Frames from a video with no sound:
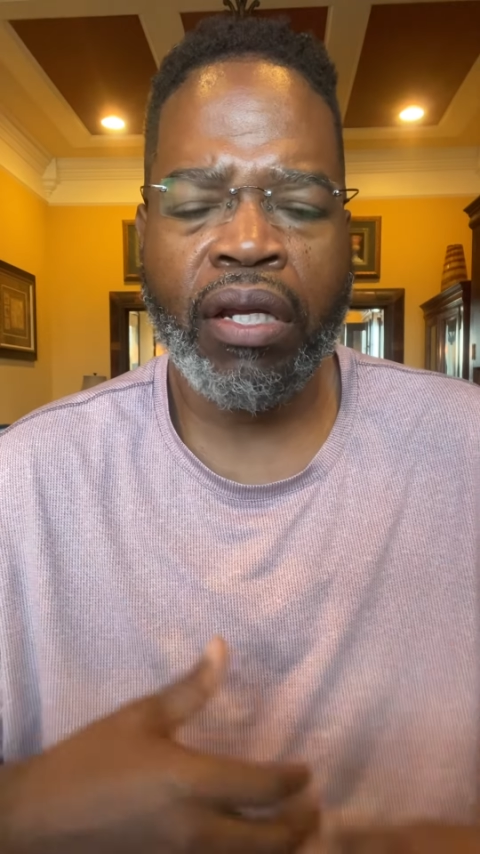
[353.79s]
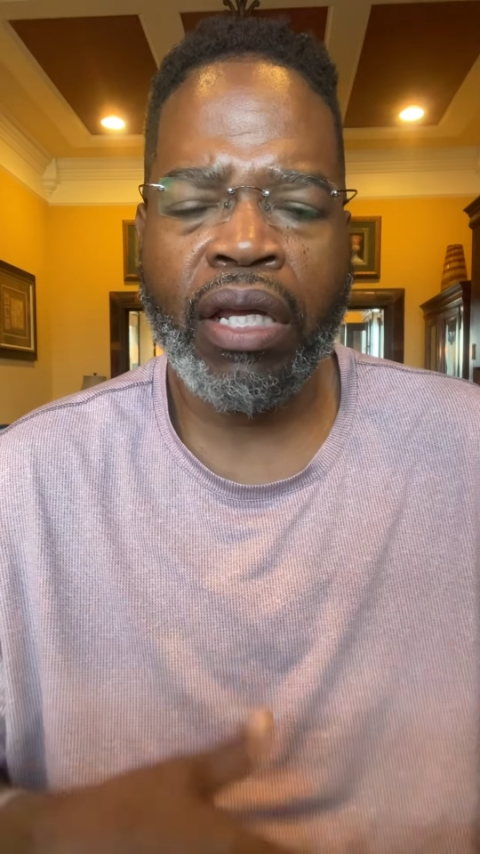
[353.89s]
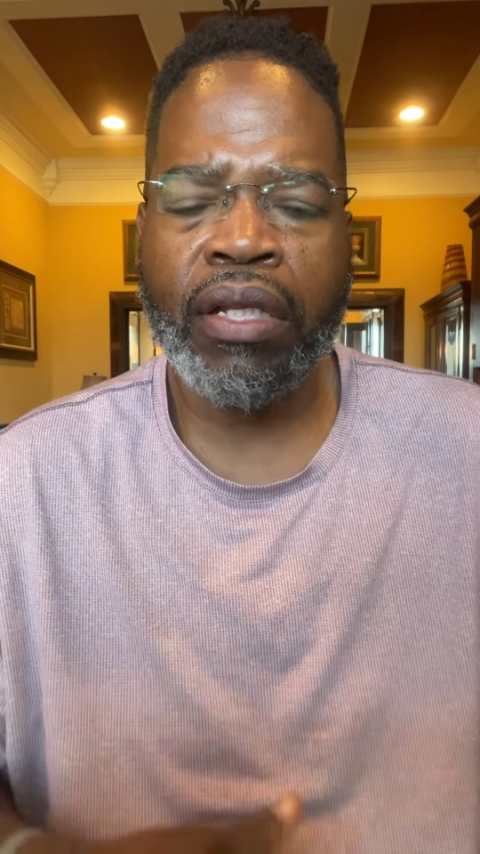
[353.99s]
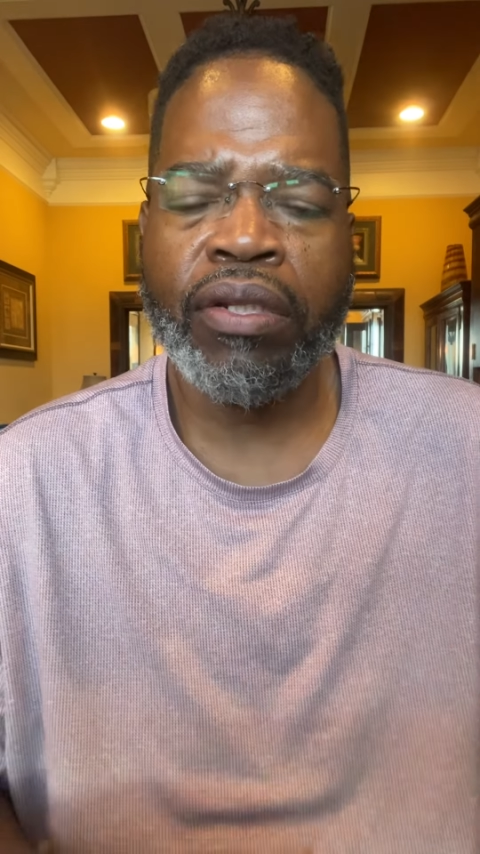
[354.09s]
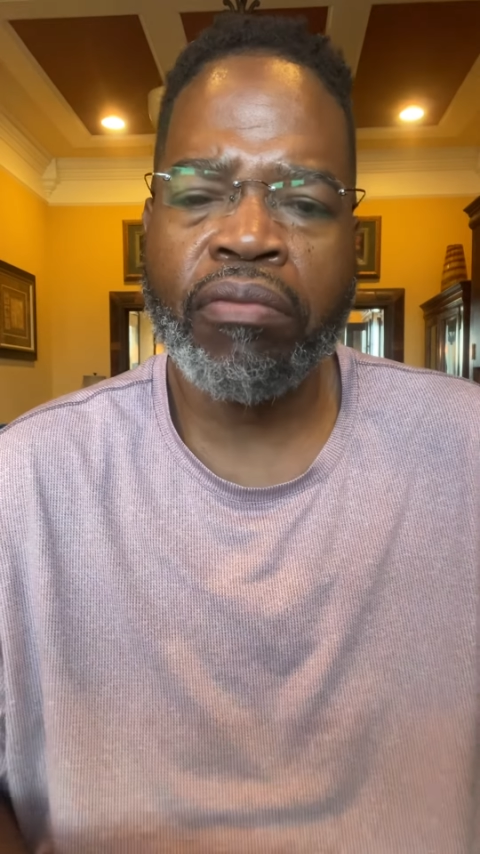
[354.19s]

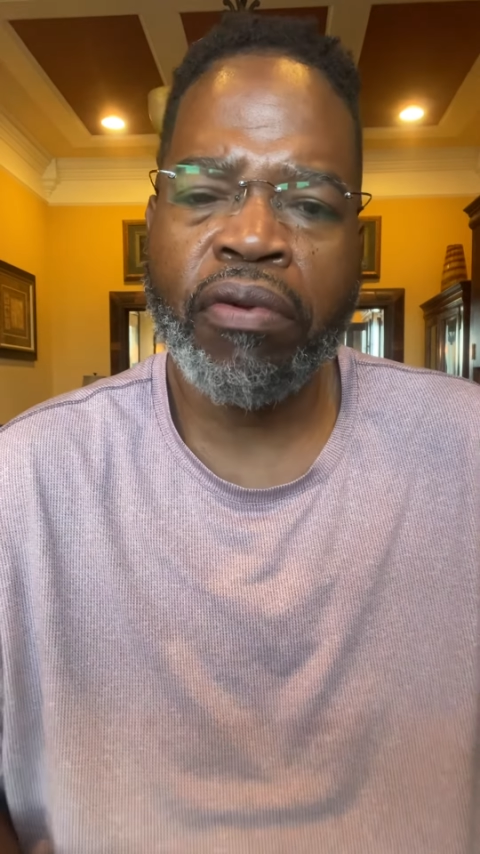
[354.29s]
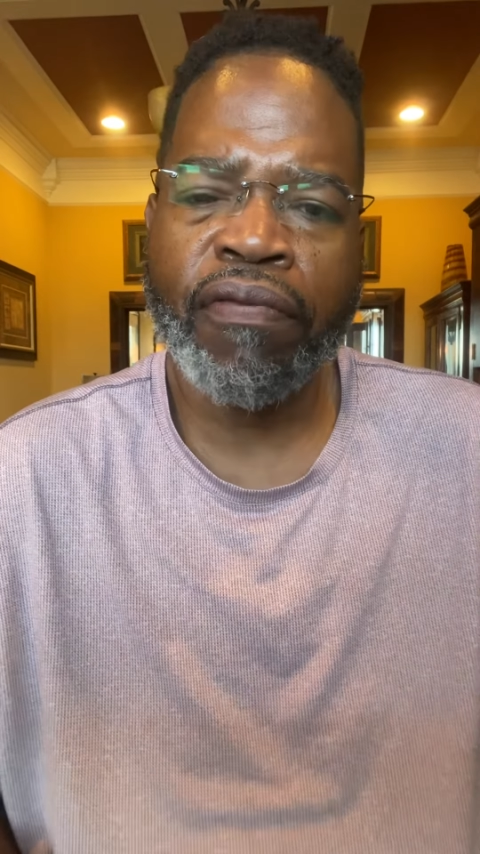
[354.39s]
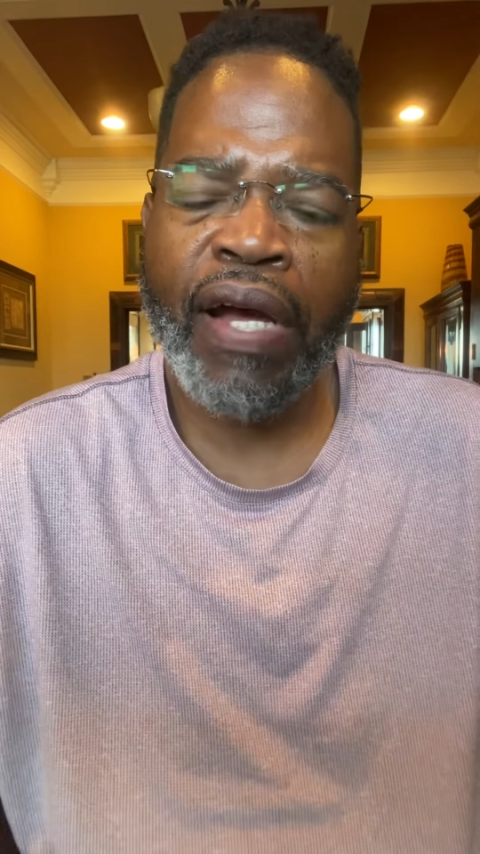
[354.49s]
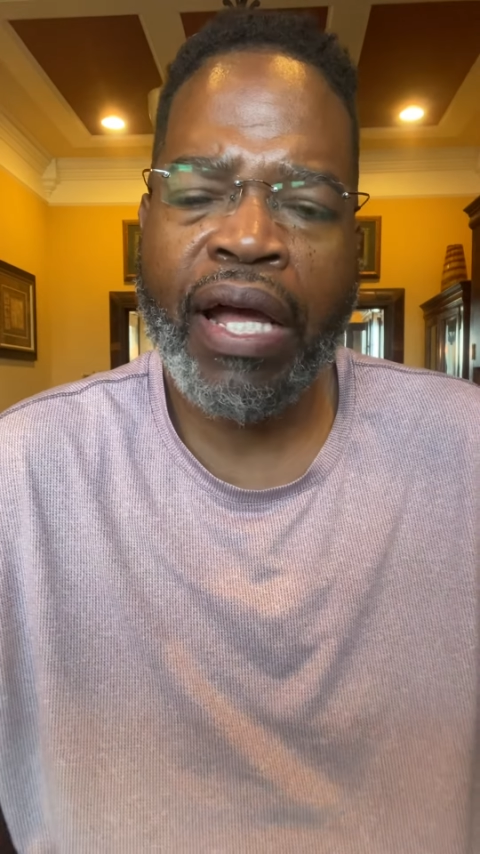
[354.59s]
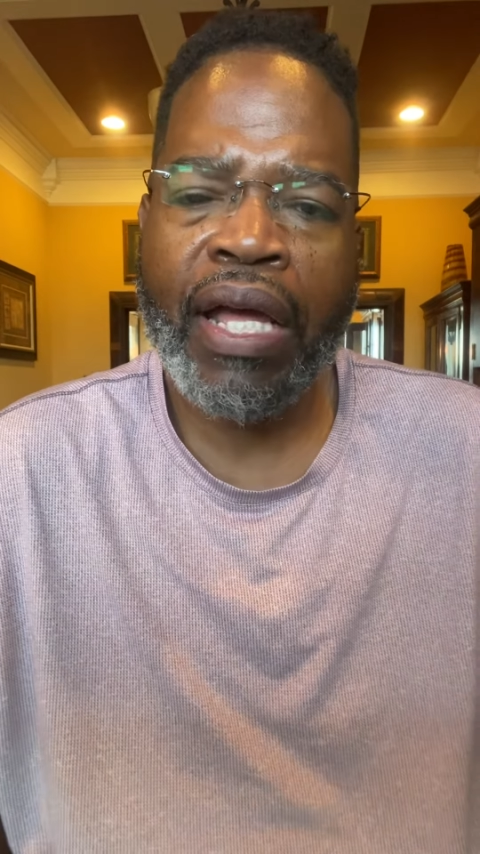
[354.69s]
and to
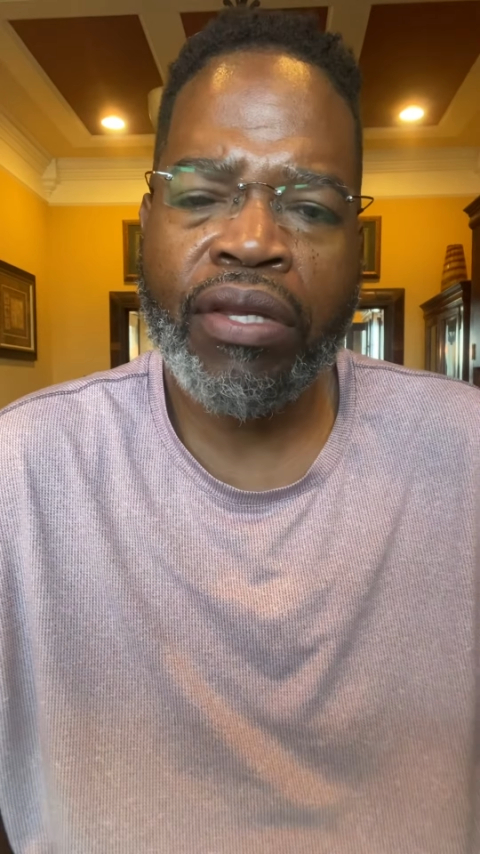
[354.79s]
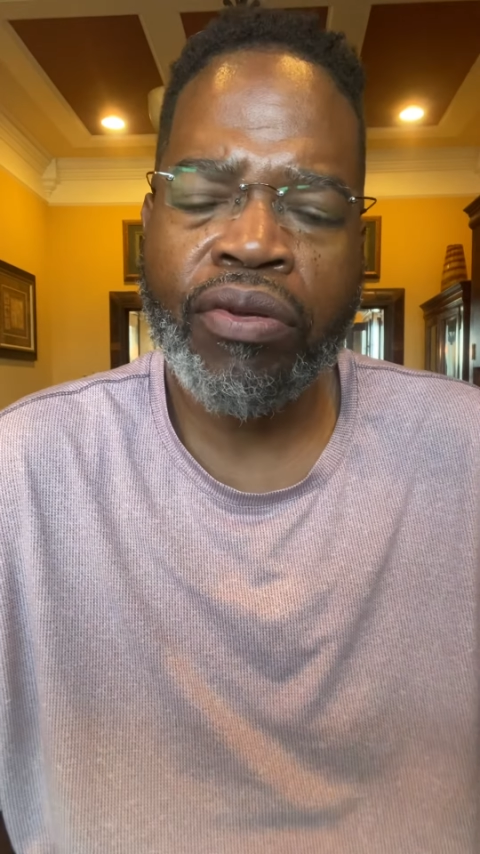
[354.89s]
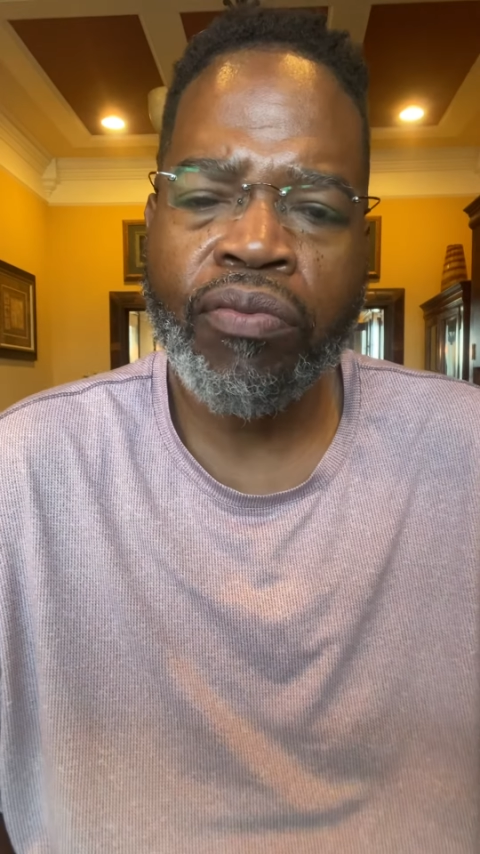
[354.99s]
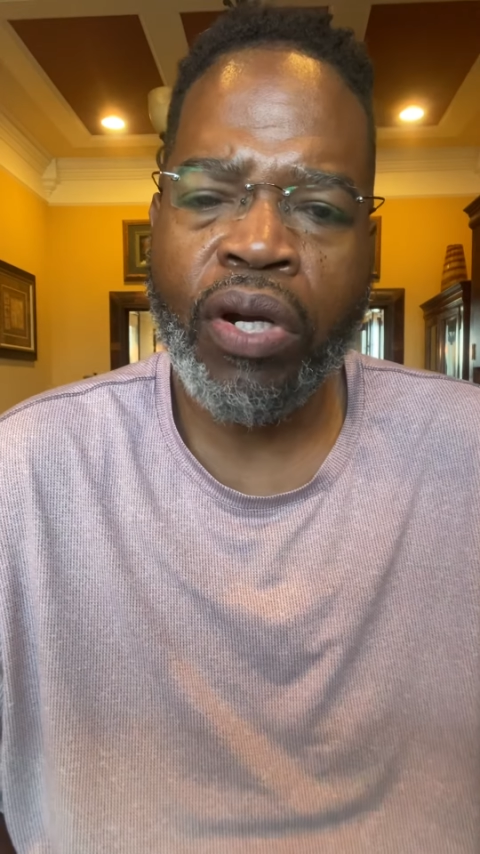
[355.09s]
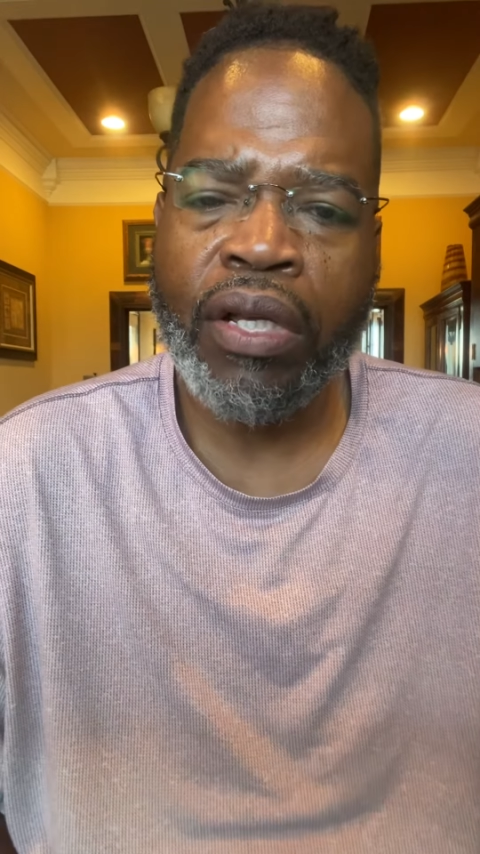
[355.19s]
provide you
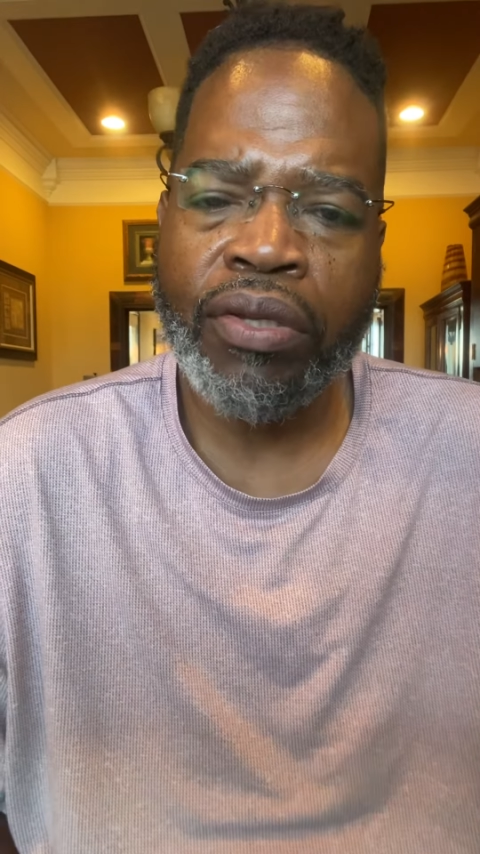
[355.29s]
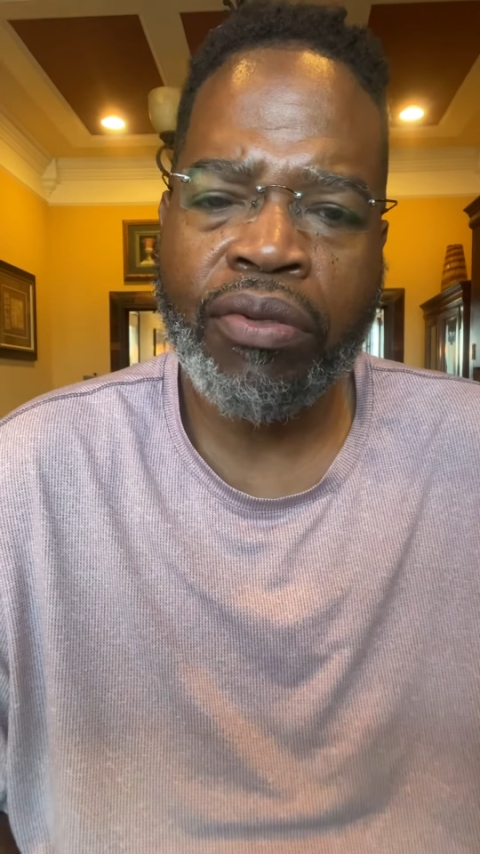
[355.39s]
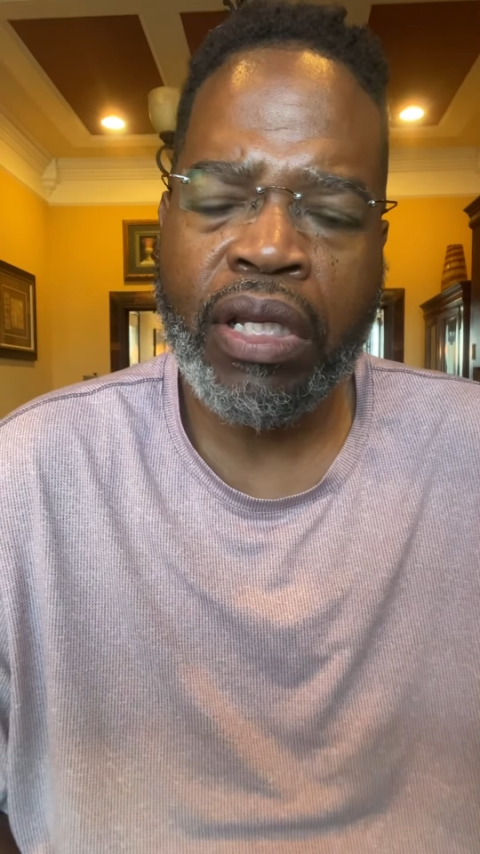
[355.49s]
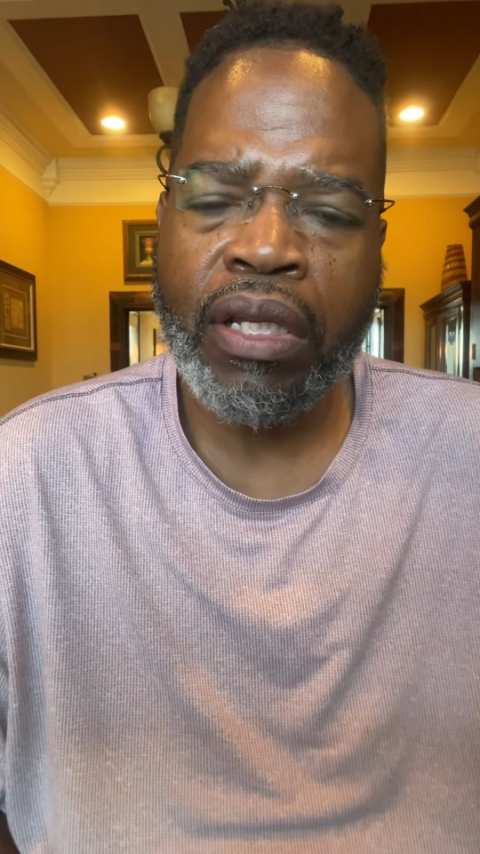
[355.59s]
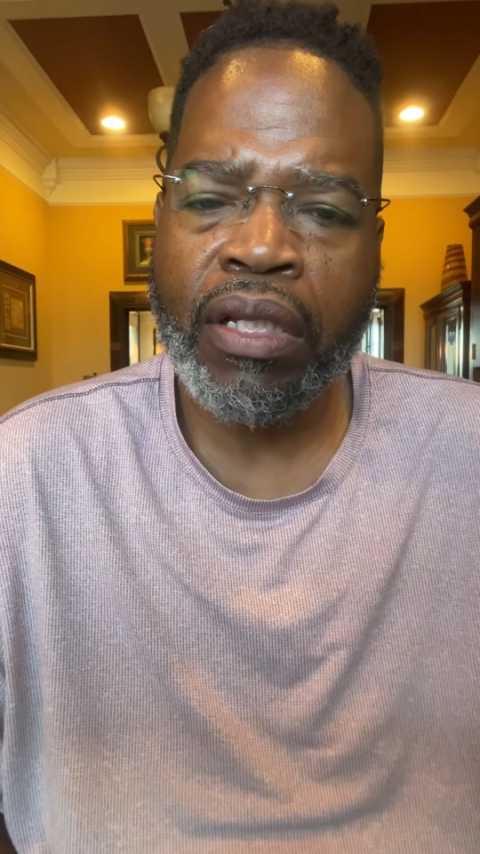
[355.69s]
what you
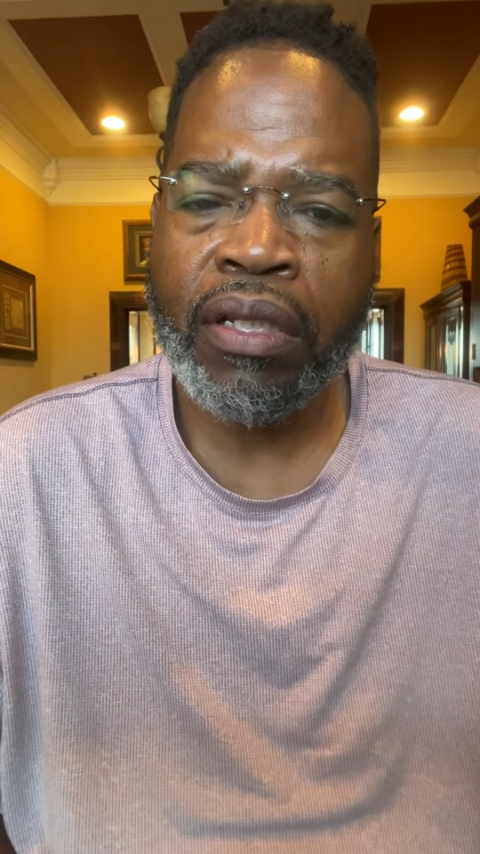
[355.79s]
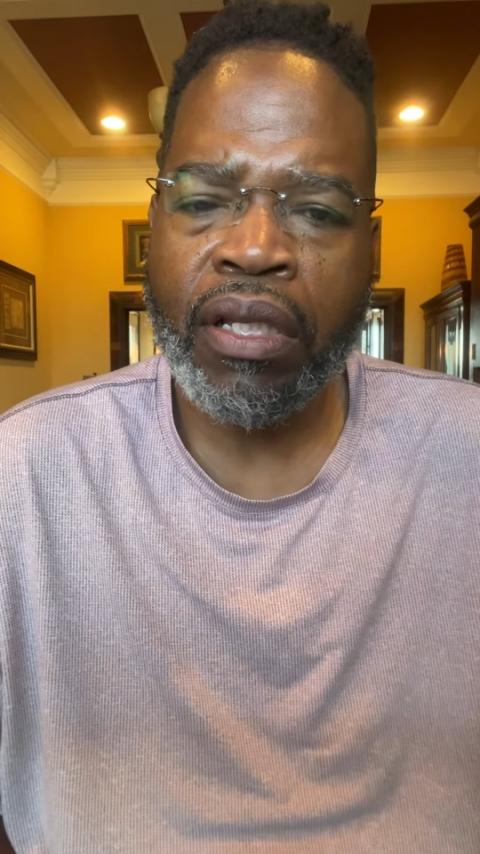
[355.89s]
need.